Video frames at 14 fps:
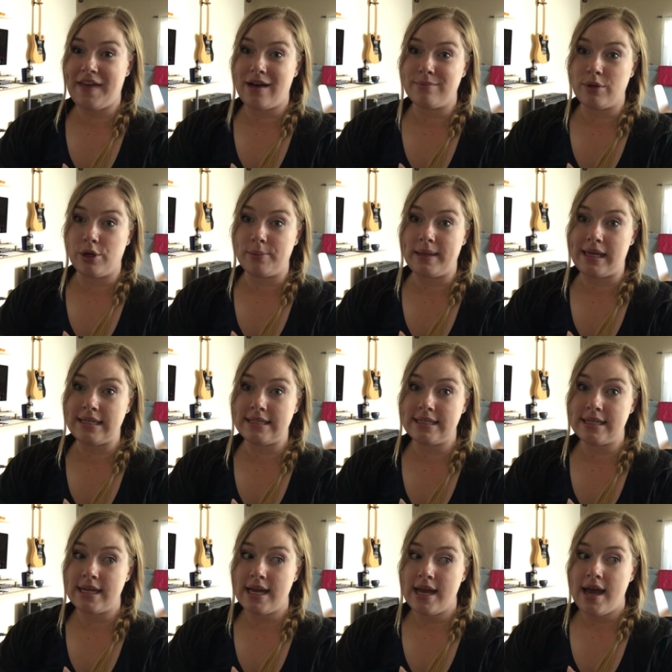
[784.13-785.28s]
that
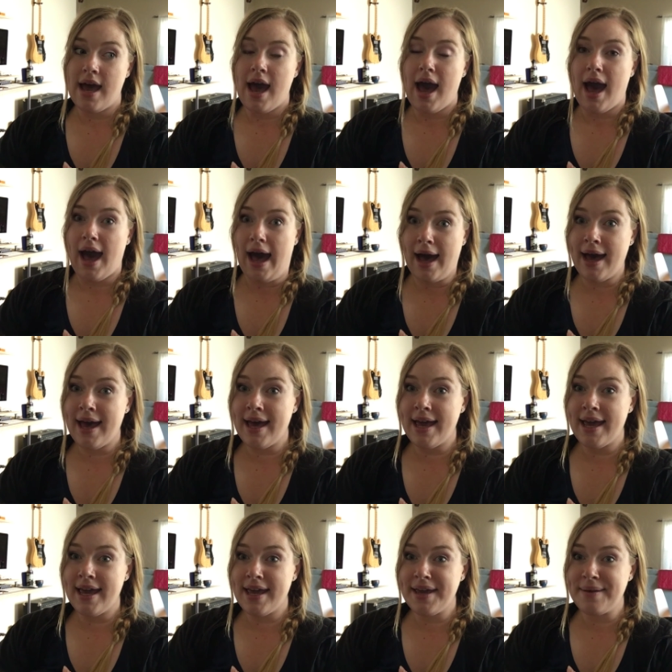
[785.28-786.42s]
moment,
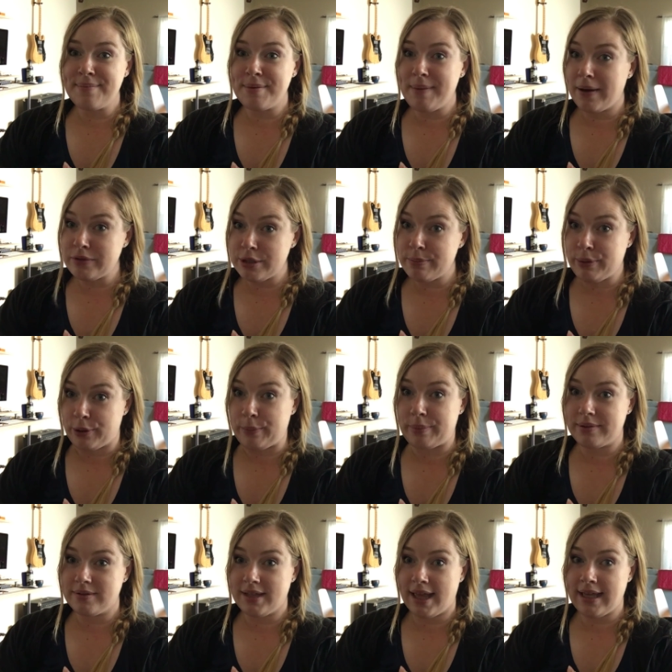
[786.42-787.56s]
I'm about to poop.
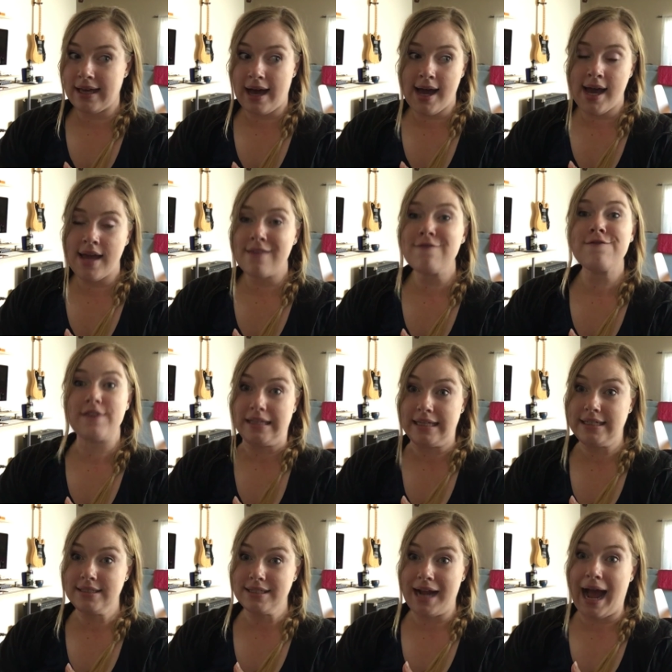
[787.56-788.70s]
Like I feel
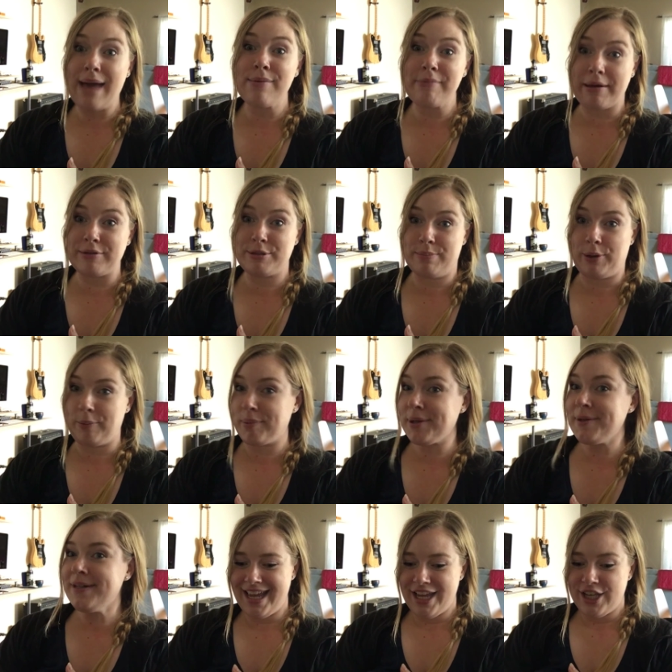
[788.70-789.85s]
it. I'm about to poop.
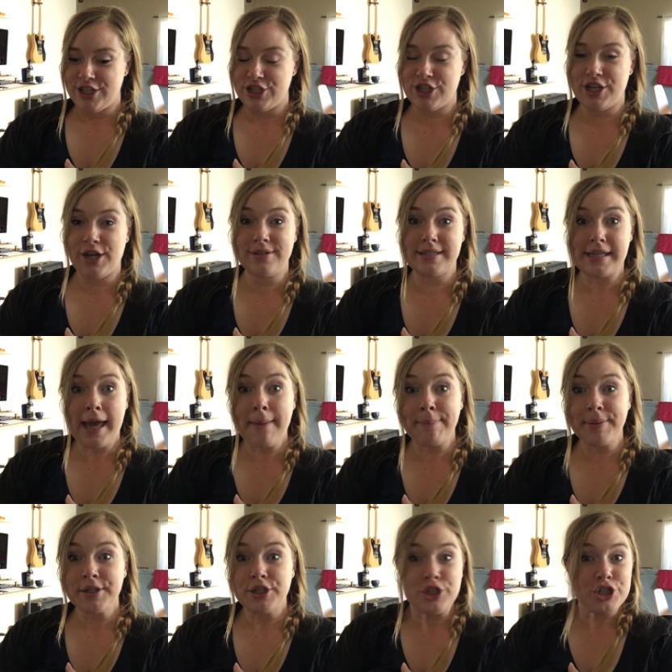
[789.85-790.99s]
She goes, yep,
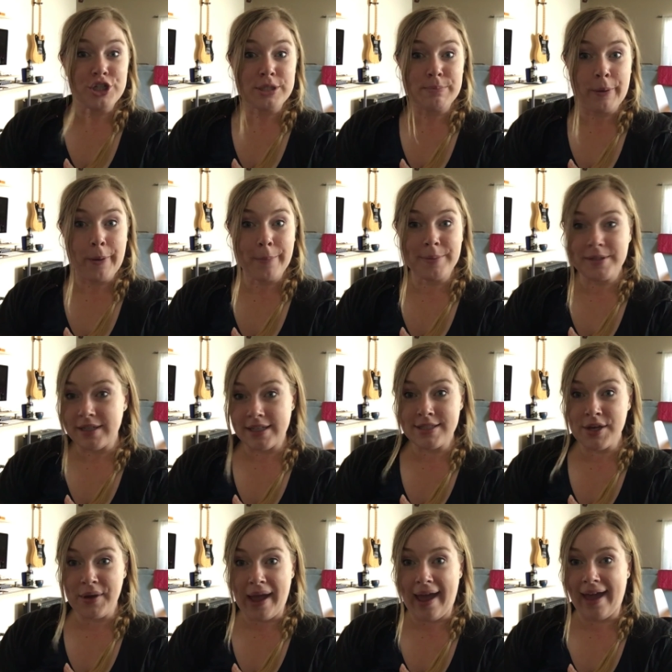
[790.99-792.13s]
you just pooped. It's
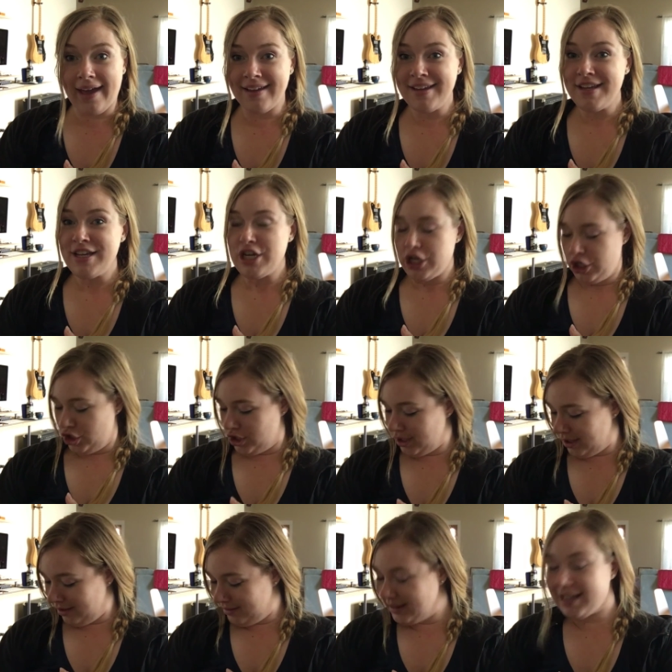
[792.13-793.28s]
okay.
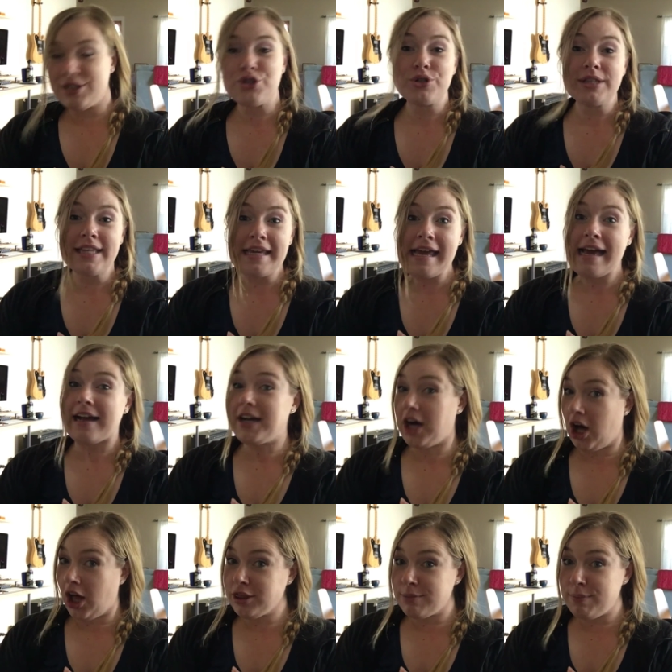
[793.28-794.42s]
She literally
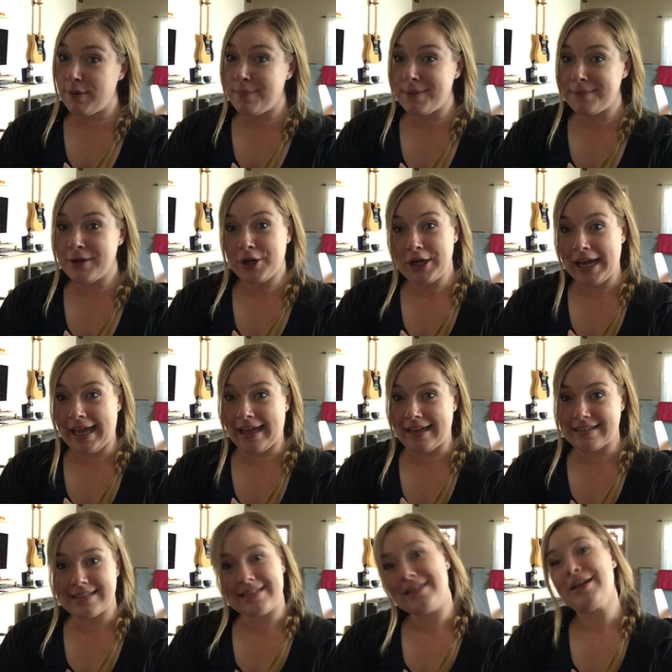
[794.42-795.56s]
caught the poop in her
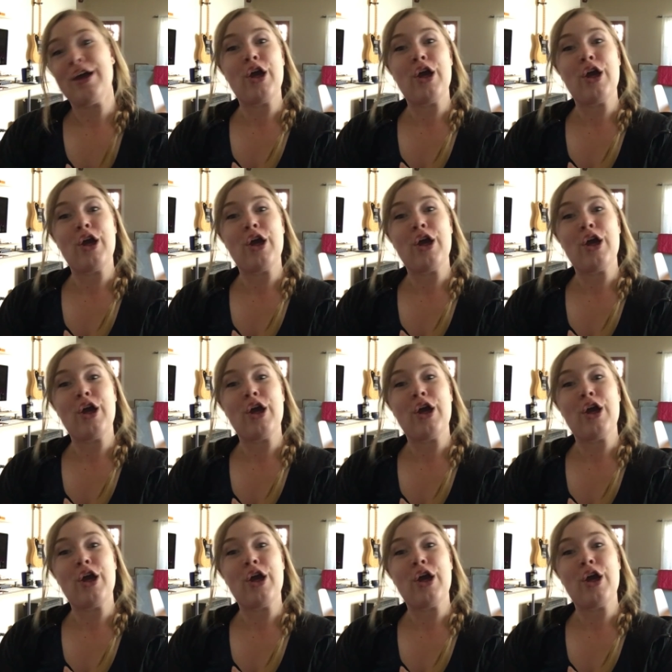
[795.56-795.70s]
hand,